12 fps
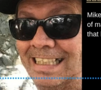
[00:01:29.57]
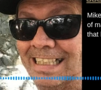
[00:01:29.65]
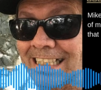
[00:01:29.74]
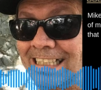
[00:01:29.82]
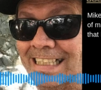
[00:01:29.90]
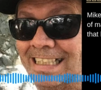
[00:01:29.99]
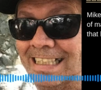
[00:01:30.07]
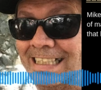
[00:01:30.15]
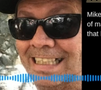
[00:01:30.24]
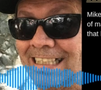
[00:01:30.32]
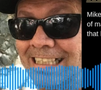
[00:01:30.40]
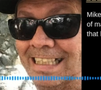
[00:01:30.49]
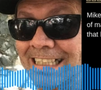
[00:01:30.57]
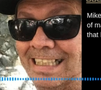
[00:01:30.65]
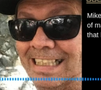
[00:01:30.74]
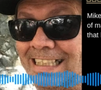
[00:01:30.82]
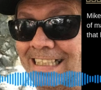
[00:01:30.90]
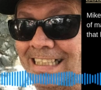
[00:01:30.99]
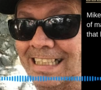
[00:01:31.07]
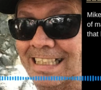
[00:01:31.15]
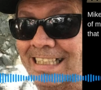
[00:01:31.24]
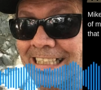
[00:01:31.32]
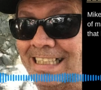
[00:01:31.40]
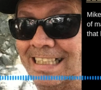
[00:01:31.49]
And she said that he was
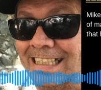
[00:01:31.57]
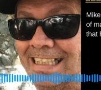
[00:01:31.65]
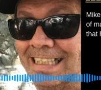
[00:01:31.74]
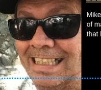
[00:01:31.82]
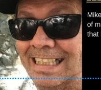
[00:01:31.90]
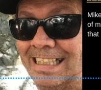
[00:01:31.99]
adjusting